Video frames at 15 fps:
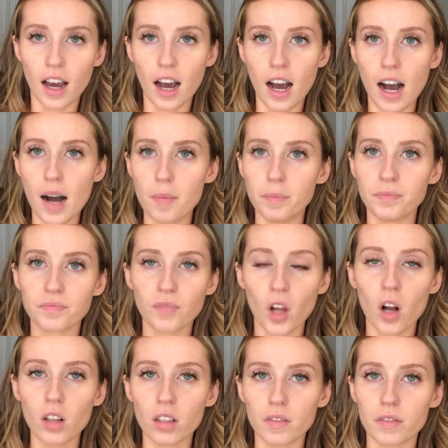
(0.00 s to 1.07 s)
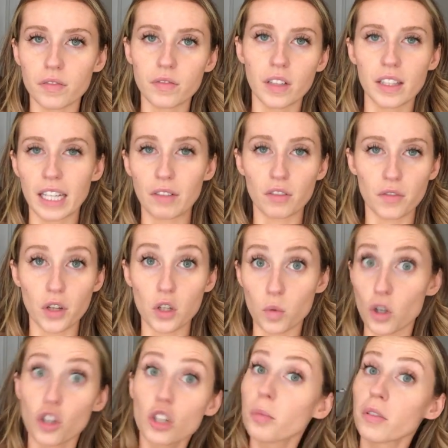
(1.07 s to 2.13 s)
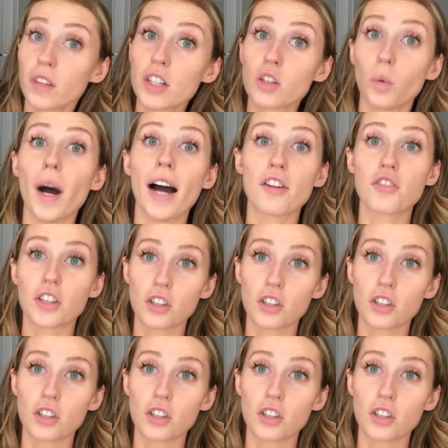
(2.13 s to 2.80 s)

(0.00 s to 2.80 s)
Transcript: um, all of and like reviews, which are super fun to watch.